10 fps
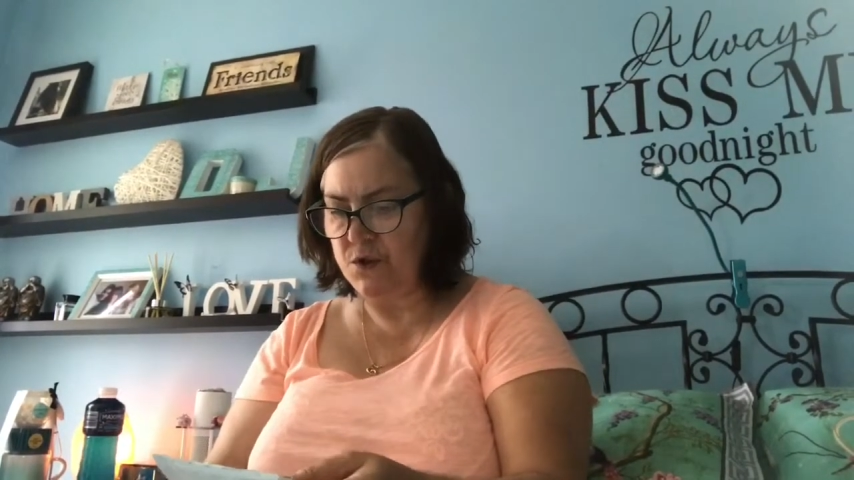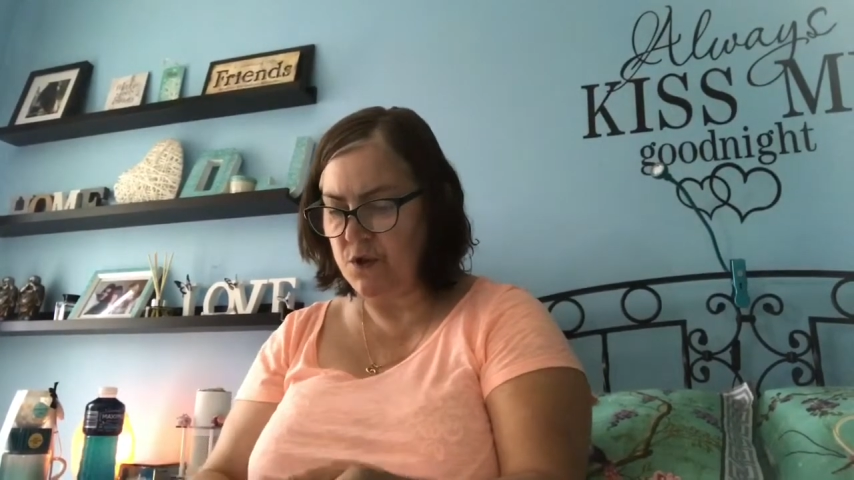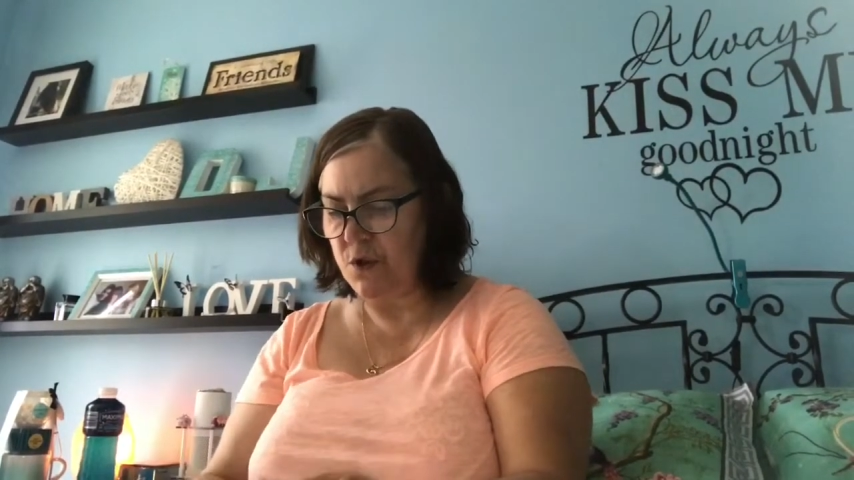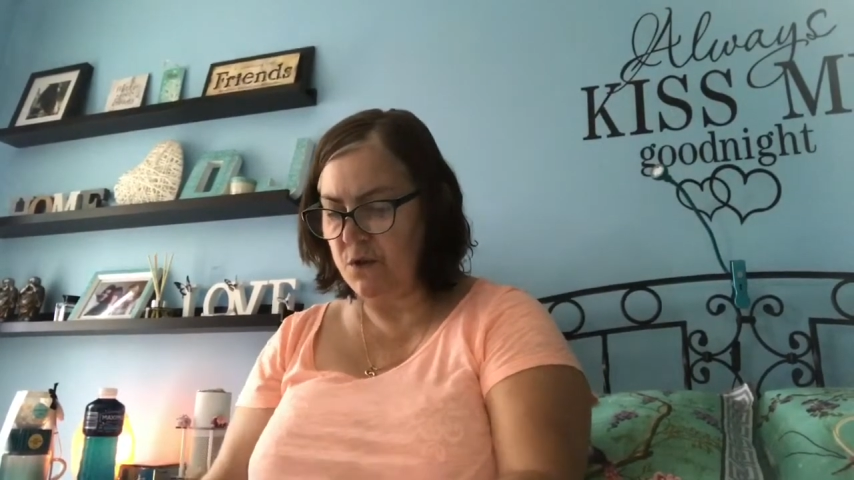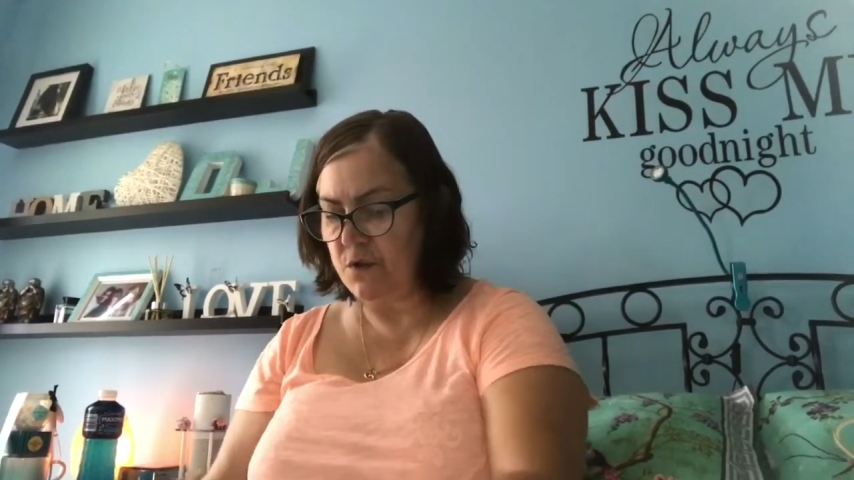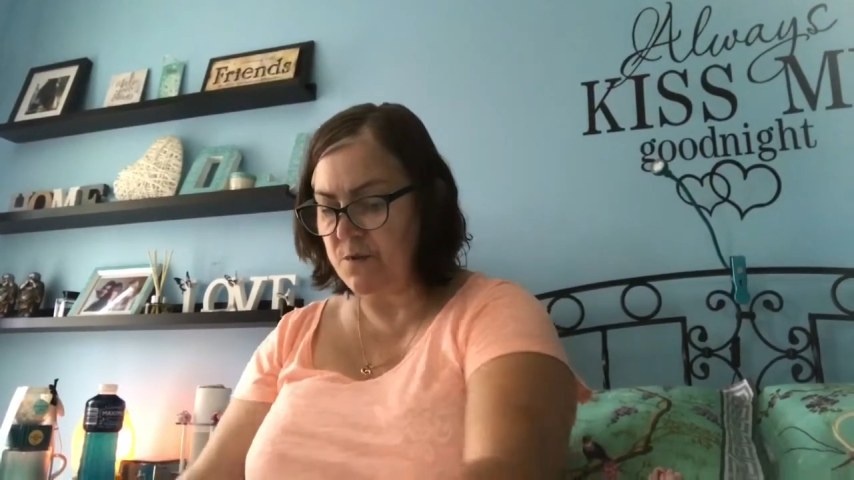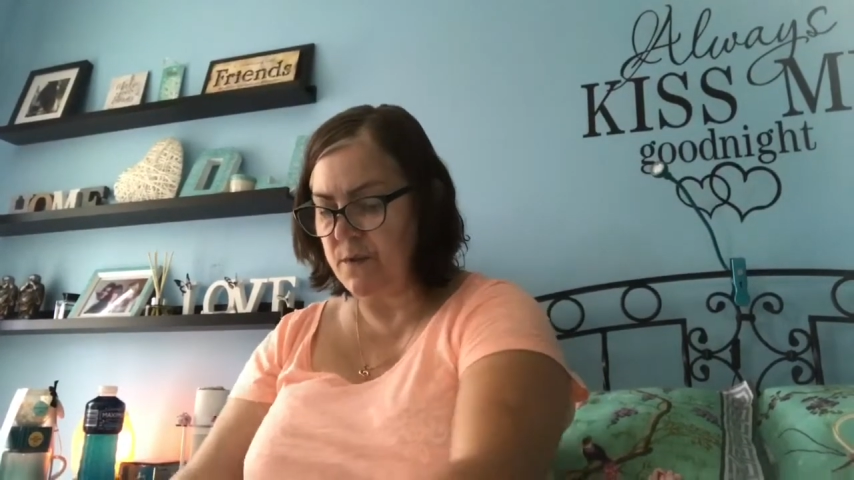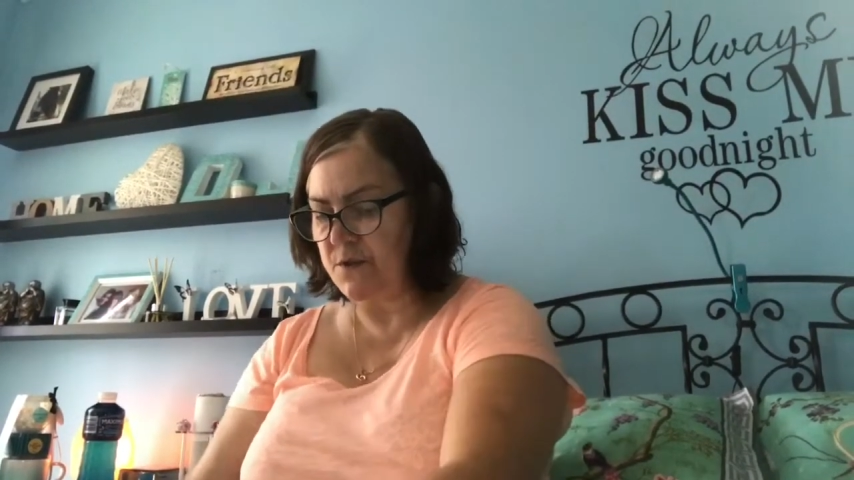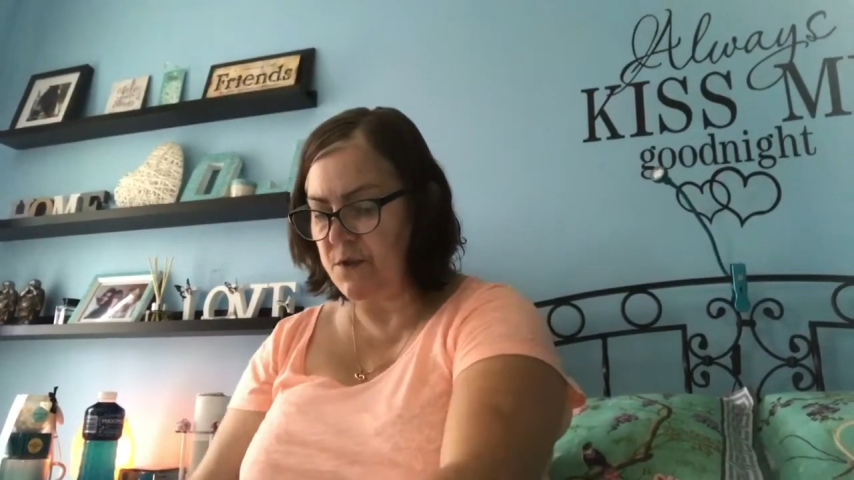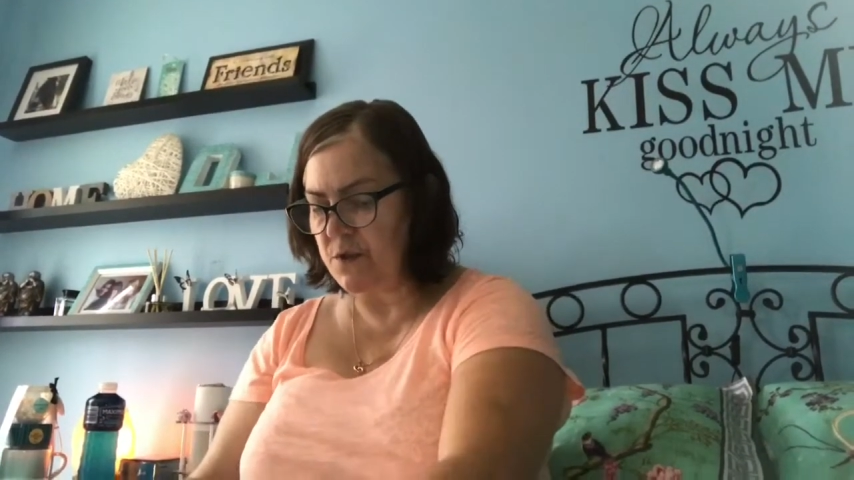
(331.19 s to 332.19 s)
$2
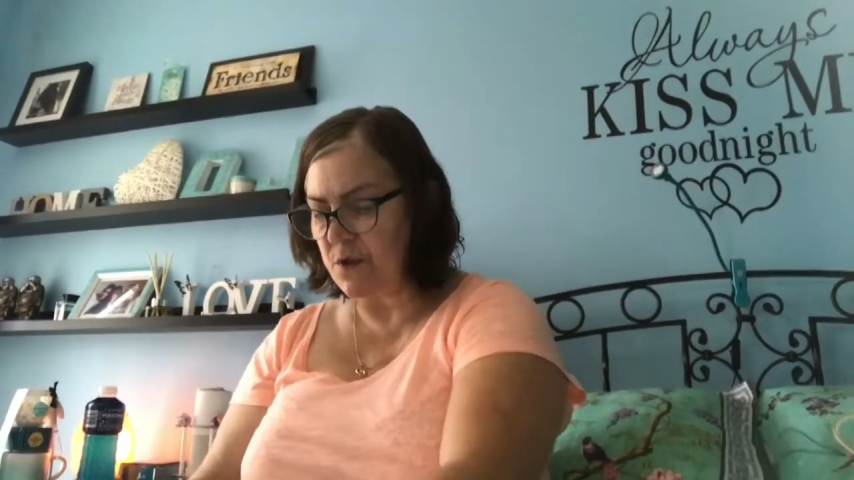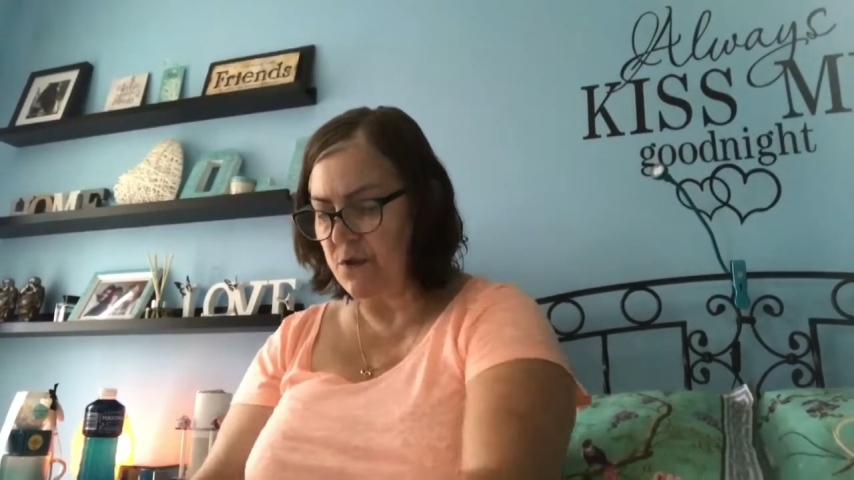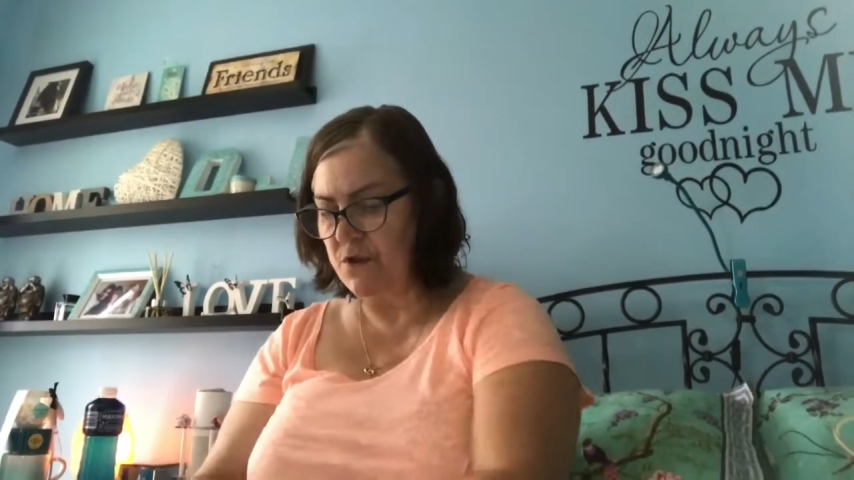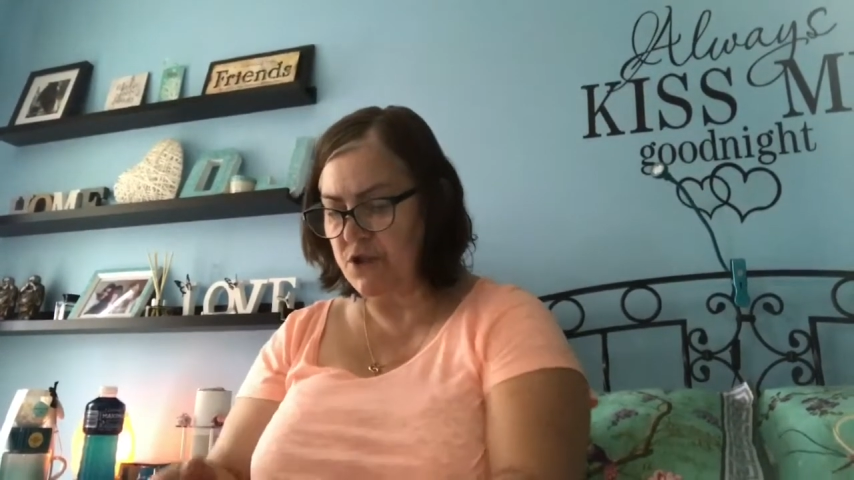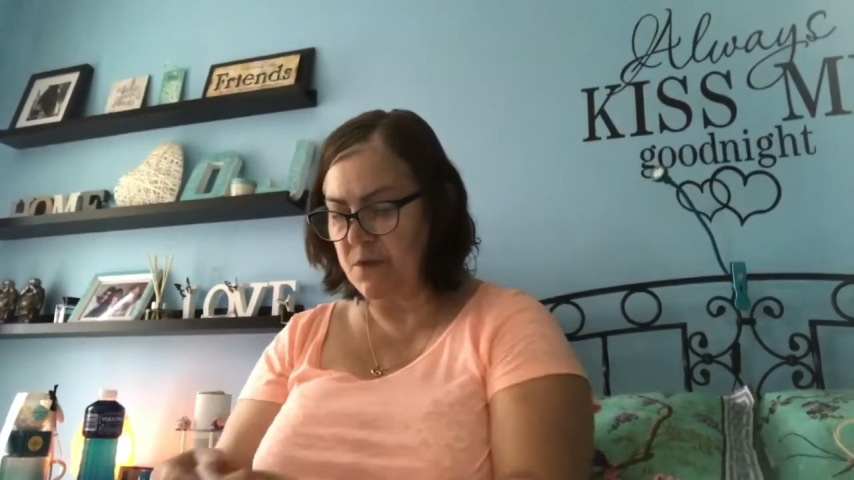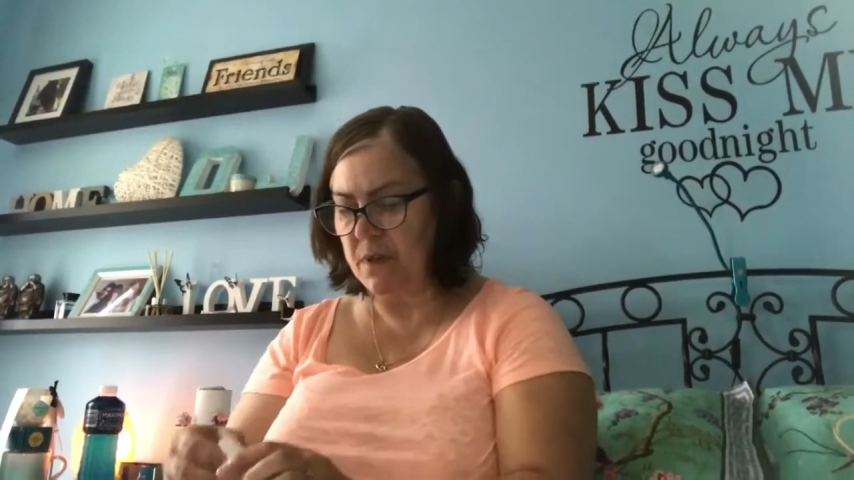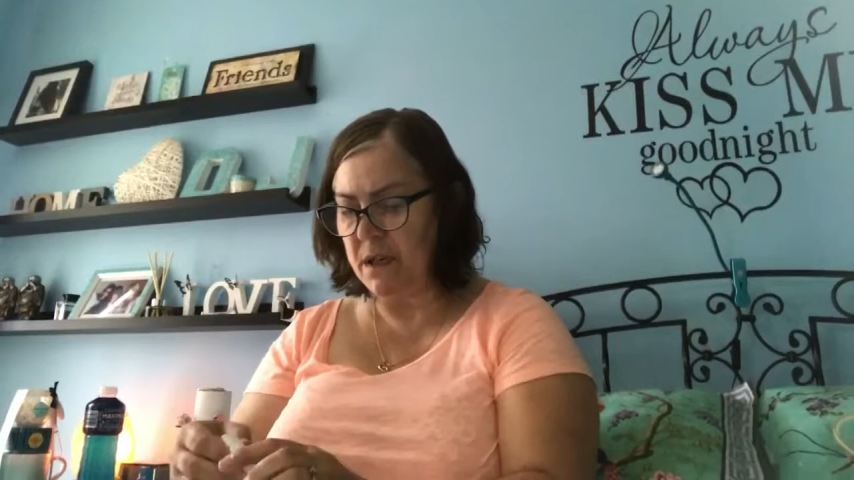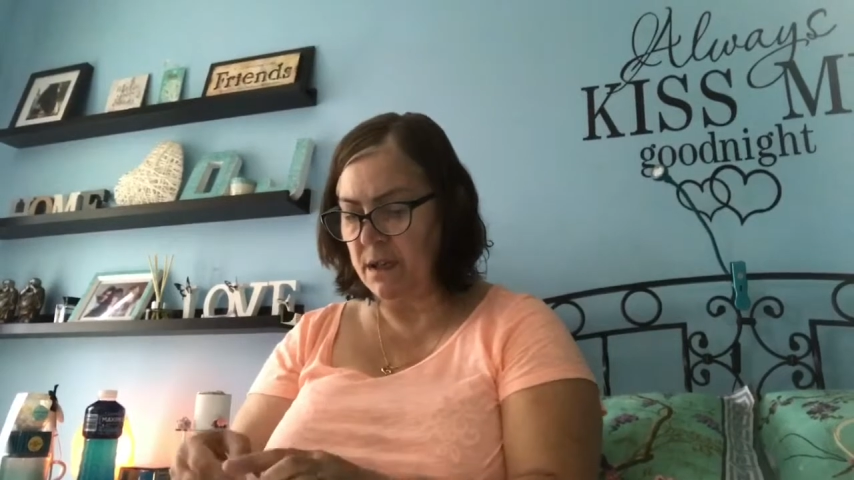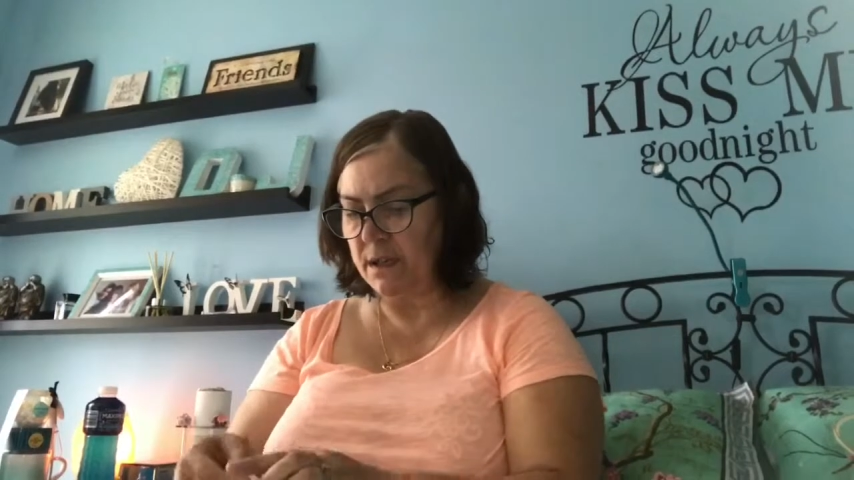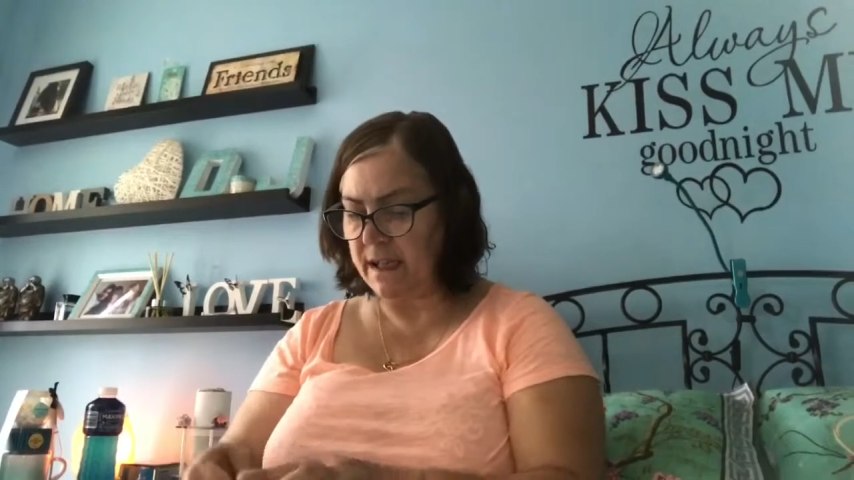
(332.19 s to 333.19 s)
with $2
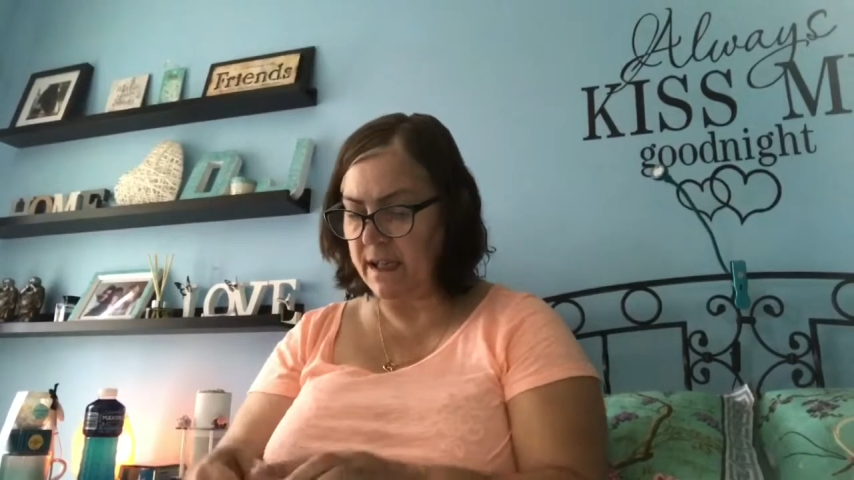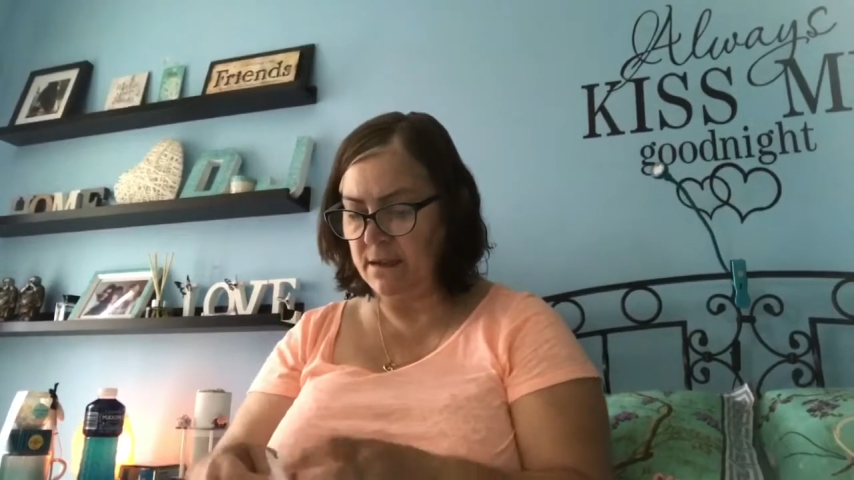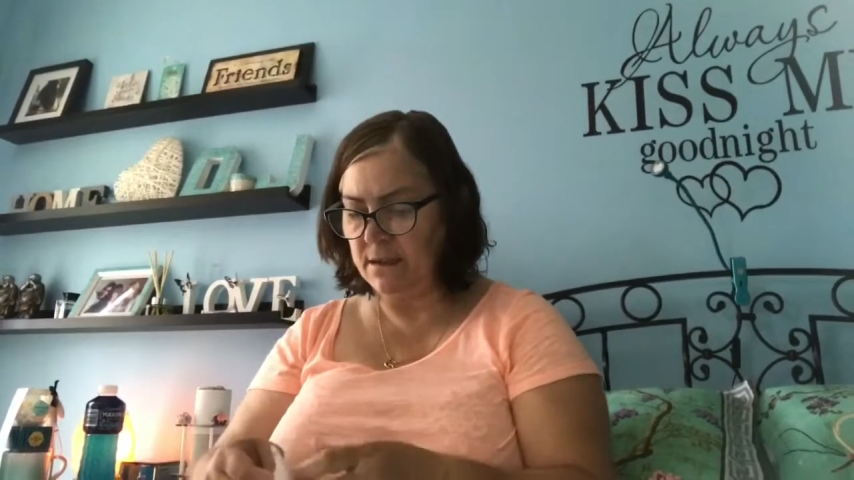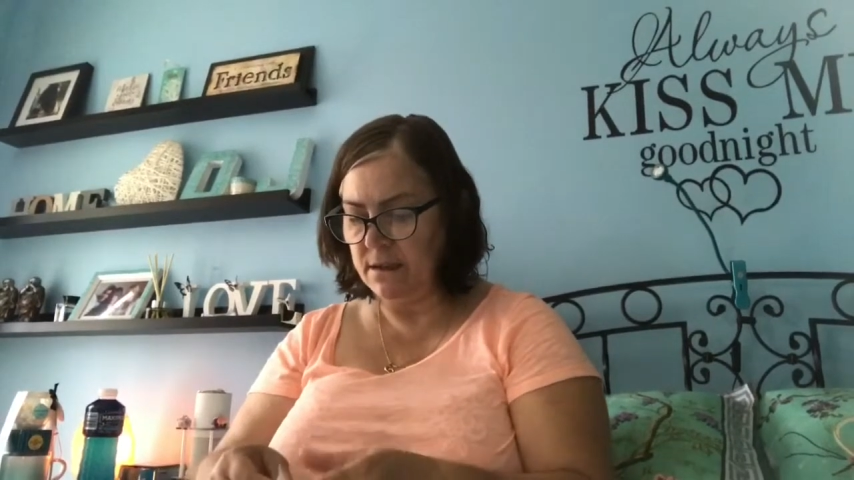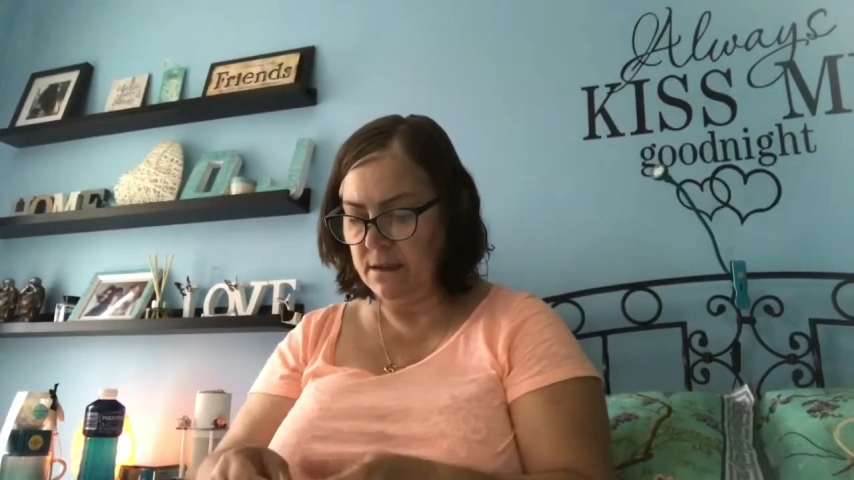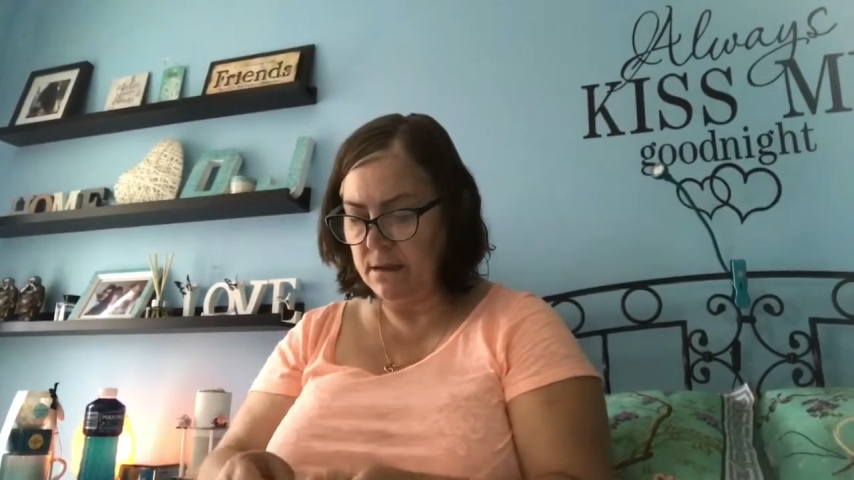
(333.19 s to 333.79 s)
shipping again.